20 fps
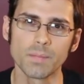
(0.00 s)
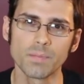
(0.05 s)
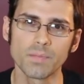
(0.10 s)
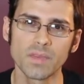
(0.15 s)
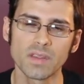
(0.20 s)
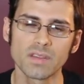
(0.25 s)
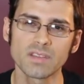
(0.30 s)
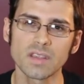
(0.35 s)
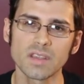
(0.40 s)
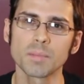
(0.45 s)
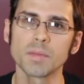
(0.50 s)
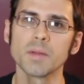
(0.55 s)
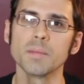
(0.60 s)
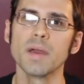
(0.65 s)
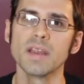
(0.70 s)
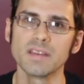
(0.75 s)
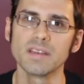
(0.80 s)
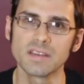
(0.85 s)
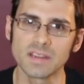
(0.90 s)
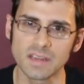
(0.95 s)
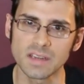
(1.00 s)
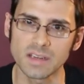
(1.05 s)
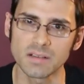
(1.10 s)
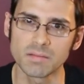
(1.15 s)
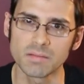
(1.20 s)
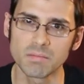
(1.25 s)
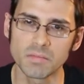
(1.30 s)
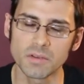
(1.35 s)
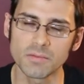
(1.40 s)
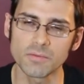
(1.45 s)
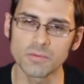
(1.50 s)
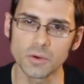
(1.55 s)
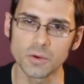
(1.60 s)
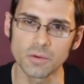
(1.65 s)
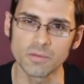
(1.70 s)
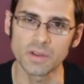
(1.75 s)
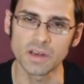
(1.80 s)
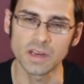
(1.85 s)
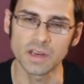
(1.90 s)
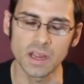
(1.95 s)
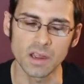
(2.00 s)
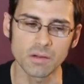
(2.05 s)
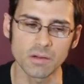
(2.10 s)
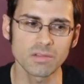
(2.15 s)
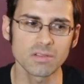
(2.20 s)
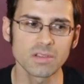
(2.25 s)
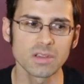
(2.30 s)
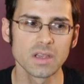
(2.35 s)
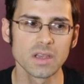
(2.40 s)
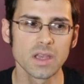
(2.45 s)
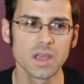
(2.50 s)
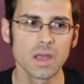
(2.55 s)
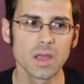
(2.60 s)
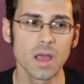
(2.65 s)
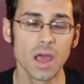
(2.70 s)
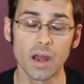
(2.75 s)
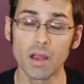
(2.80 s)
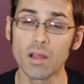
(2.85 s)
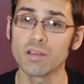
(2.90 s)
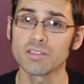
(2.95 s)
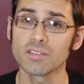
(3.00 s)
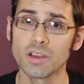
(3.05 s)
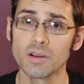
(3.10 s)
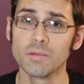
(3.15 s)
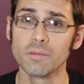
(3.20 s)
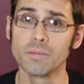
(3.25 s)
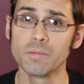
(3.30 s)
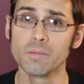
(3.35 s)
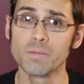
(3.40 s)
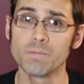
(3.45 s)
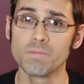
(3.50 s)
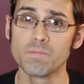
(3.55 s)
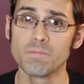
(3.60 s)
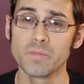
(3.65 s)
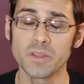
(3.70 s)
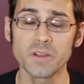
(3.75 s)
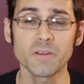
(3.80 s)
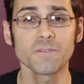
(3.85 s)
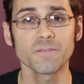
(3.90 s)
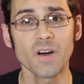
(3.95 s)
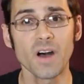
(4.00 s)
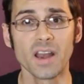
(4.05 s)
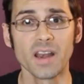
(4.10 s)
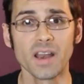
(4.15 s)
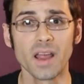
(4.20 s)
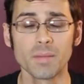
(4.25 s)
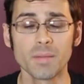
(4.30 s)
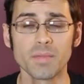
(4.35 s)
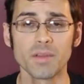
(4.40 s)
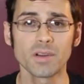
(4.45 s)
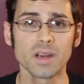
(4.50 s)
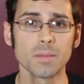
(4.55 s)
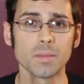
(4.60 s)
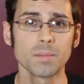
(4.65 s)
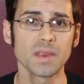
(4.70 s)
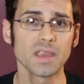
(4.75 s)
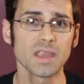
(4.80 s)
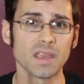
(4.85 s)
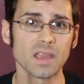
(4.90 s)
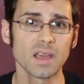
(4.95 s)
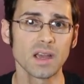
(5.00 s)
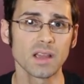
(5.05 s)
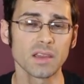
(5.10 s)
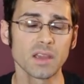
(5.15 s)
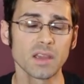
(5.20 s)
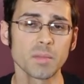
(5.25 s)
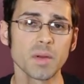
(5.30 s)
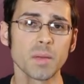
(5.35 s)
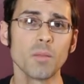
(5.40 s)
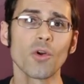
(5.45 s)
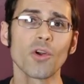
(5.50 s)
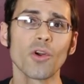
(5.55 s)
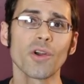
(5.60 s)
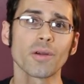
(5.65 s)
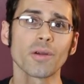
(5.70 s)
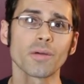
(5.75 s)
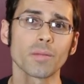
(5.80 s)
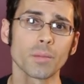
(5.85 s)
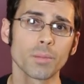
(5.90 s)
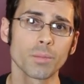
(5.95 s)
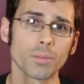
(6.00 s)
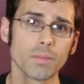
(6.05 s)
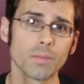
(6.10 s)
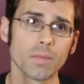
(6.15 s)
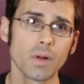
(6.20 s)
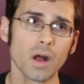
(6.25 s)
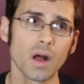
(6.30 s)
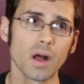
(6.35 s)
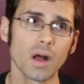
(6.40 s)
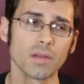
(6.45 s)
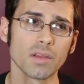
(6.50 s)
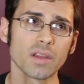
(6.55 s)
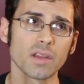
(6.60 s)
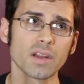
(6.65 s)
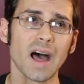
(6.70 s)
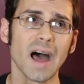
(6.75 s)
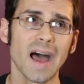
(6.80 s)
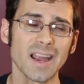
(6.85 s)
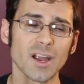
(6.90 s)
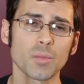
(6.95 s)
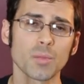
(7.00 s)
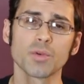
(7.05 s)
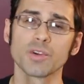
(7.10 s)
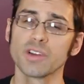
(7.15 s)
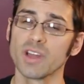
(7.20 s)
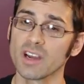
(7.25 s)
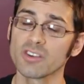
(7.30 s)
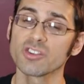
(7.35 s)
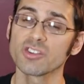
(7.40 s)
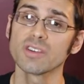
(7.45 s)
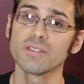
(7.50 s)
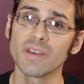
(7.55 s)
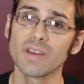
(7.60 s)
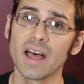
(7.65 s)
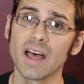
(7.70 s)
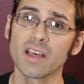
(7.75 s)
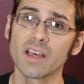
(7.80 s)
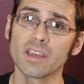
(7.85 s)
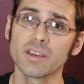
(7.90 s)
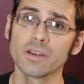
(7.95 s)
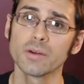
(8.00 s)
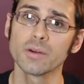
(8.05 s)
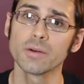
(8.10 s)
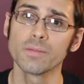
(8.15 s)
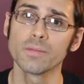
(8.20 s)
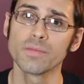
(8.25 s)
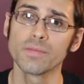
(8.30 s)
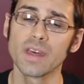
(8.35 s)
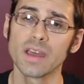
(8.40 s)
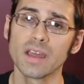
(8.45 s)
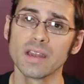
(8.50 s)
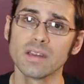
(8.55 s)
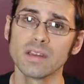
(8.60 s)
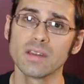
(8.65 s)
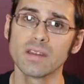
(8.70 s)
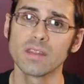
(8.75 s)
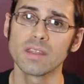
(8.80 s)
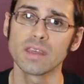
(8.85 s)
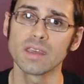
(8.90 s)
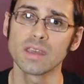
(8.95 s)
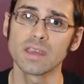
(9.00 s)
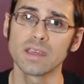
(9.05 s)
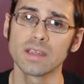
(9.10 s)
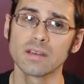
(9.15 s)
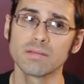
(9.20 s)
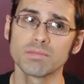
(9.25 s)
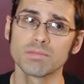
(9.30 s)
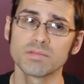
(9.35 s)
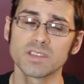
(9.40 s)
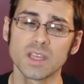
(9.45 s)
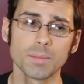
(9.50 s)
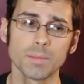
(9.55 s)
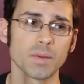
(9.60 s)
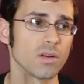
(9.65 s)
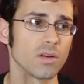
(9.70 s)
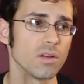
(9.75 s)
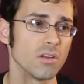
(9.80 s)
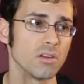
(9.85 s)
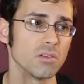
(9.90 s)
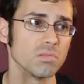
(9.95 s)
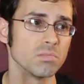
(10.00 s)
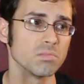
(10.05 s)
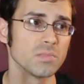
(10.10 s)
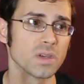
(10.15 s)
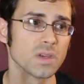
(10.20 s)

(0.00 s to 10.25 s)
supplementing the fruit videos. And also, they're fun. They're going to be a little bit more, a little higher production value than the typical